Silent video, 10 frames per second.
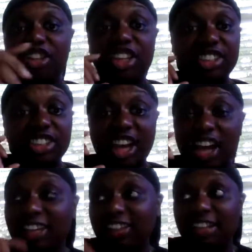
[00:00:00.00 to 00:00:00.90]
It's
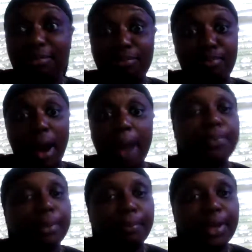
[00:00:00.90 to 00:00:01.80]
not like they pop
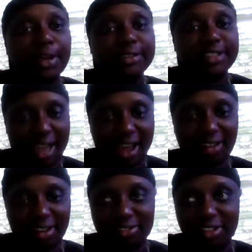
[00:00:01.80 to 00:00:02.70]
the pills
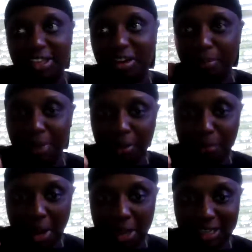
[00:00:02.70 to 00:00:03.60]
out of the little pill
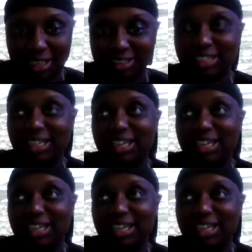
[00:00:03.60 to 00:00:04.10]
pockets.